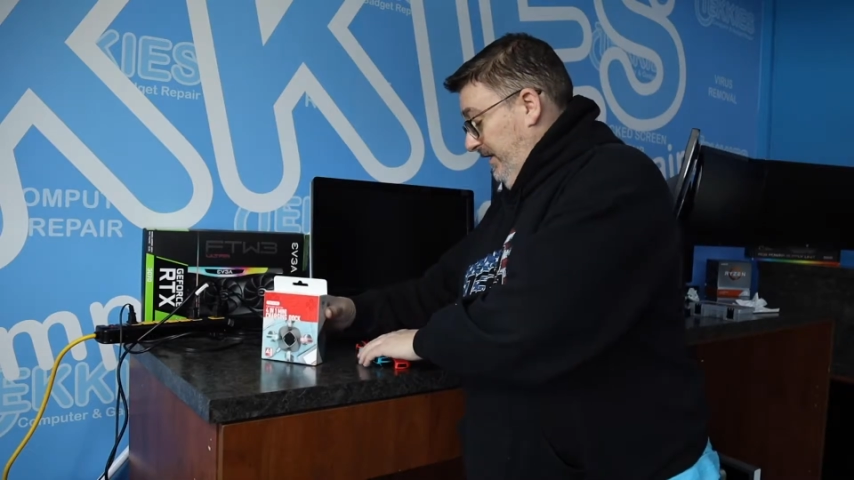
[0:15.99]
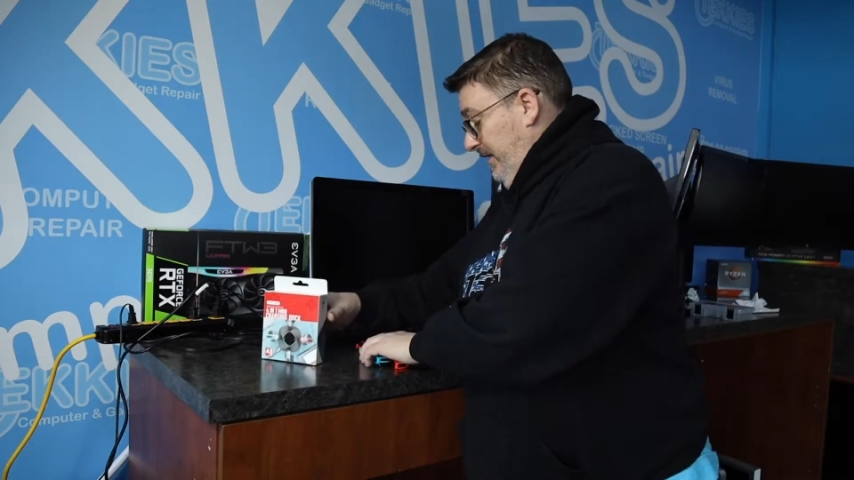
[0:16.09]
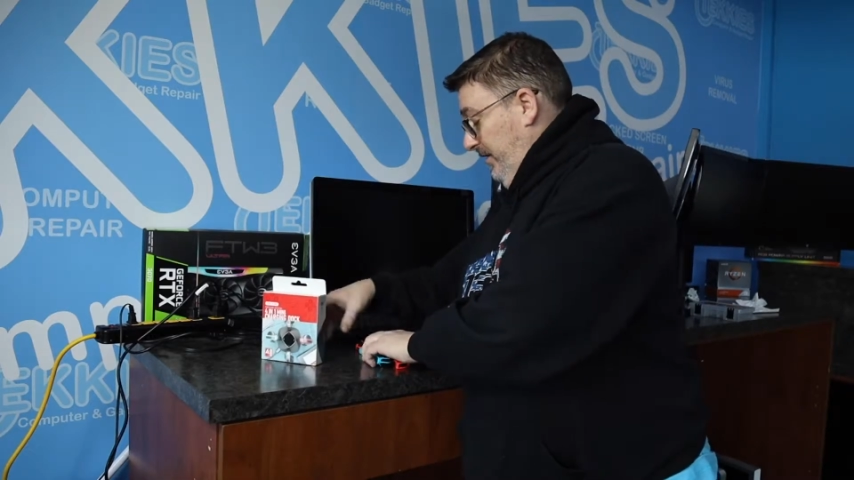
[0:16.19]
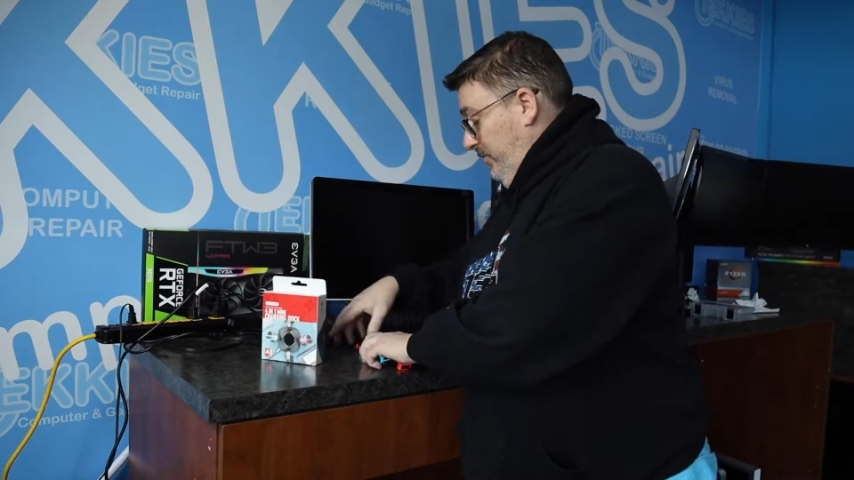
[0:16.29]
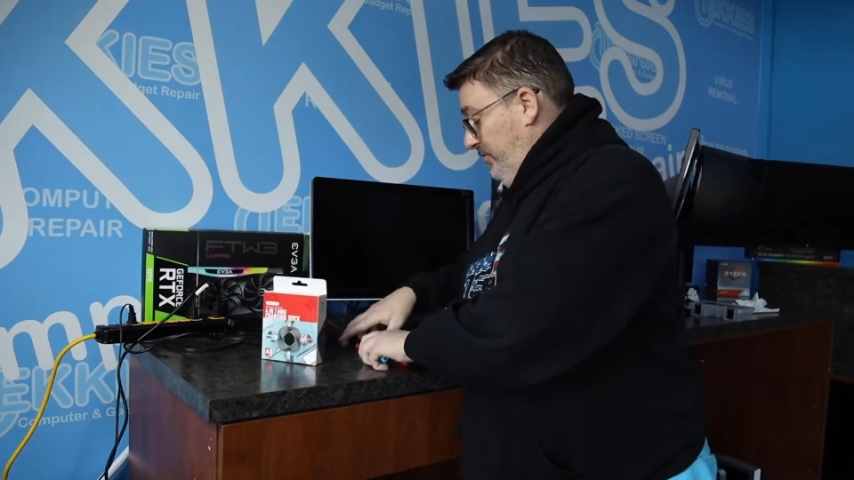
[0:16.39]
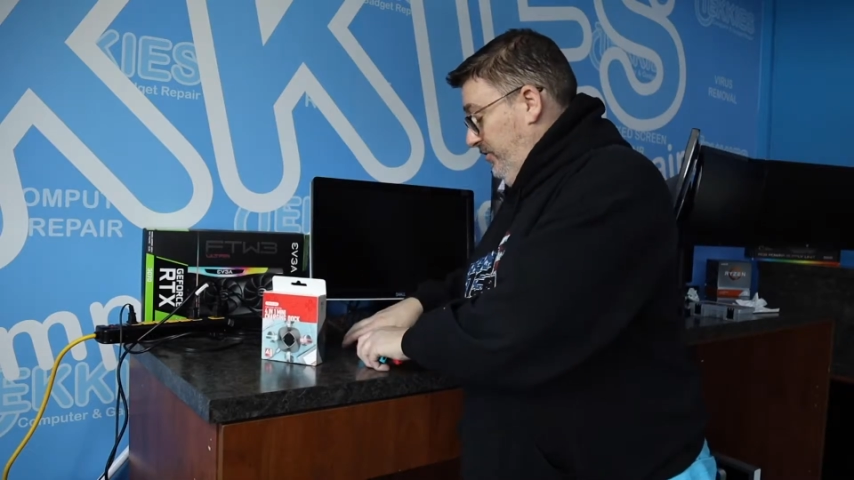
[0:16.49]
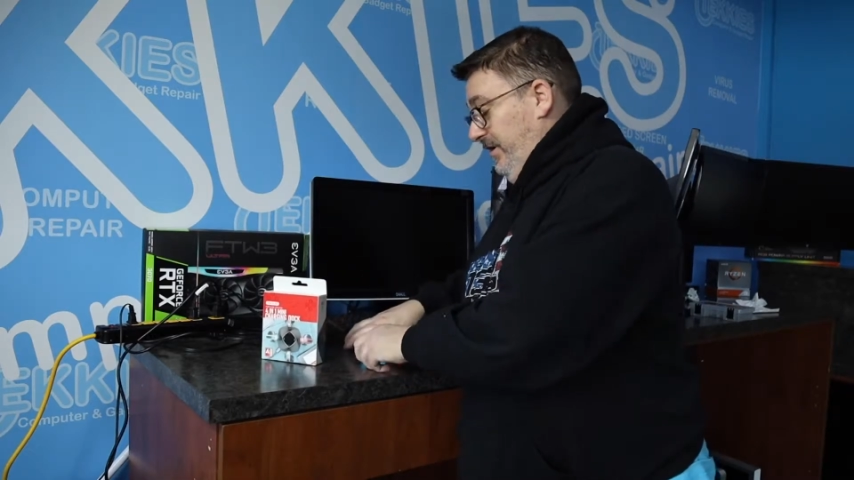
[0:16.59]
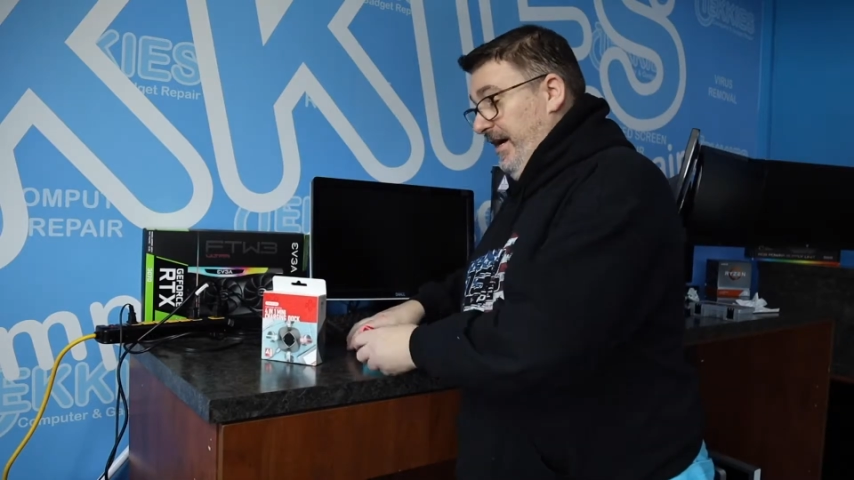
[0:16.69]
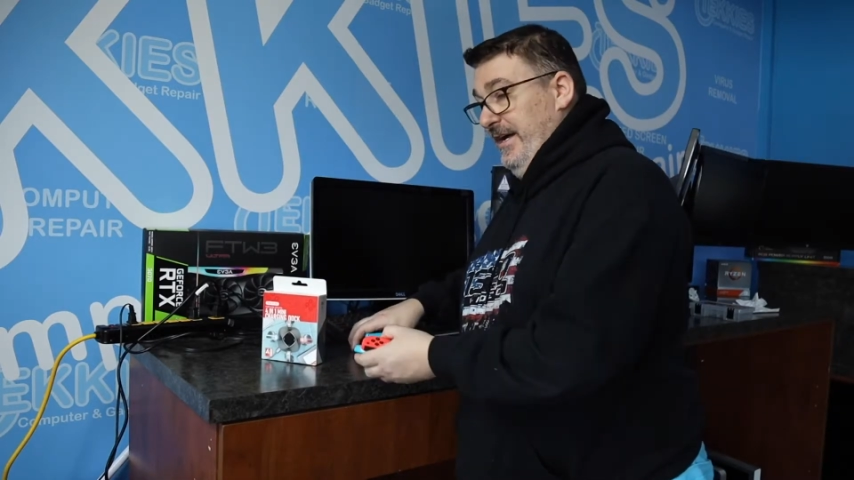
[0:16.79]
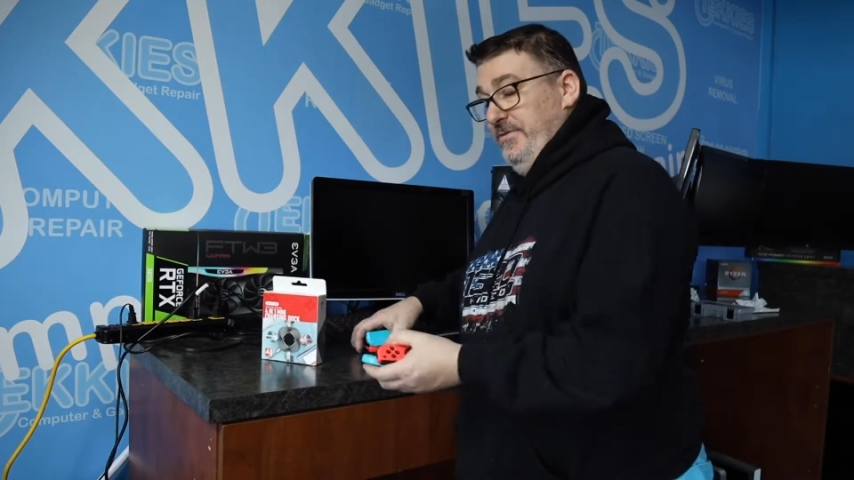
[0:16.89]
And I want you
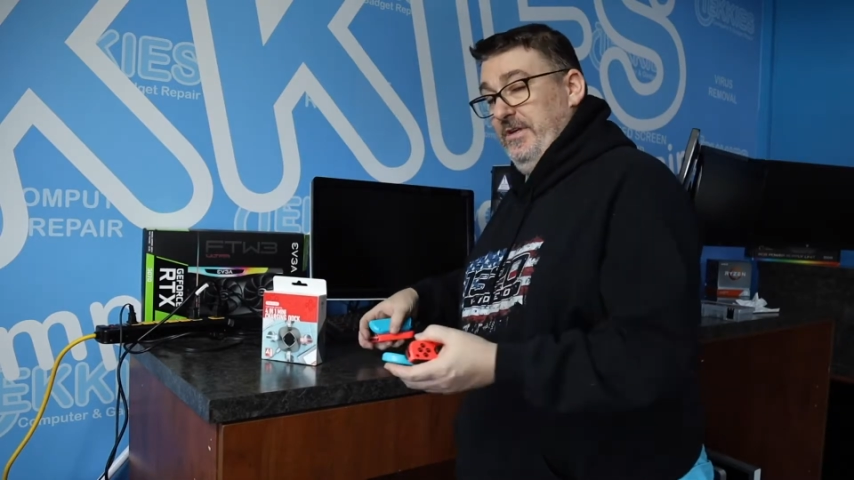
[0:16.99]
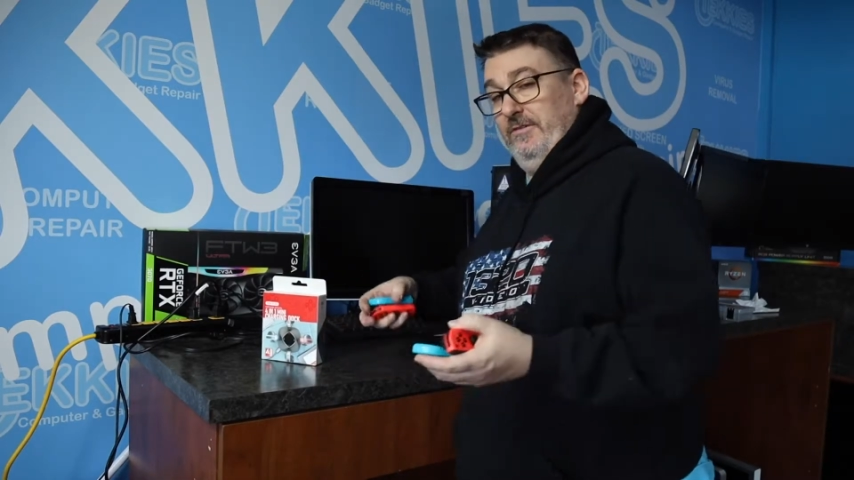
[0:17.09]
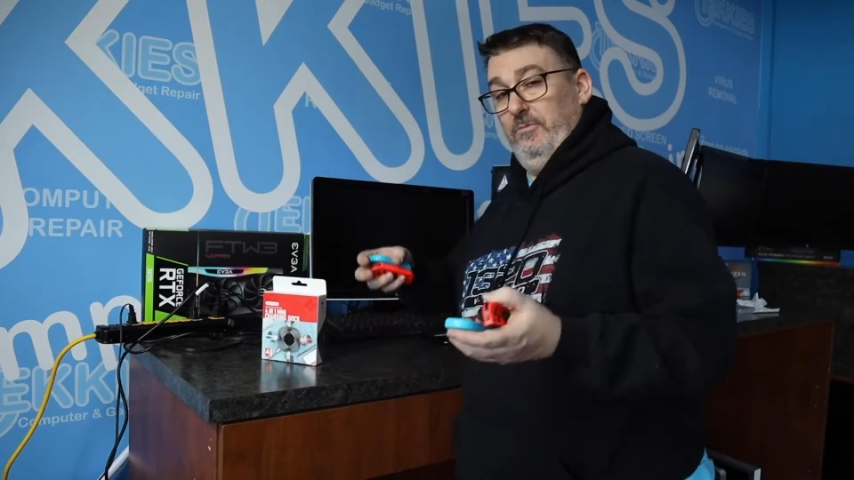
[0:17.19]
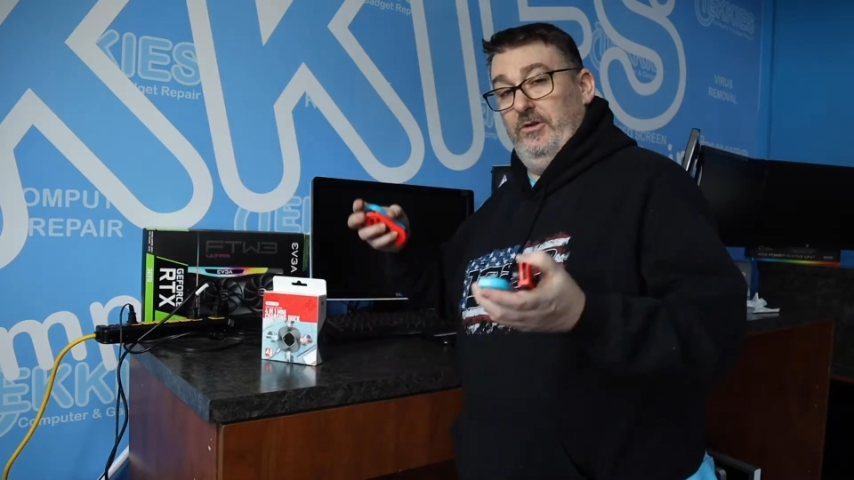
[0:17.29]
guys, when you have a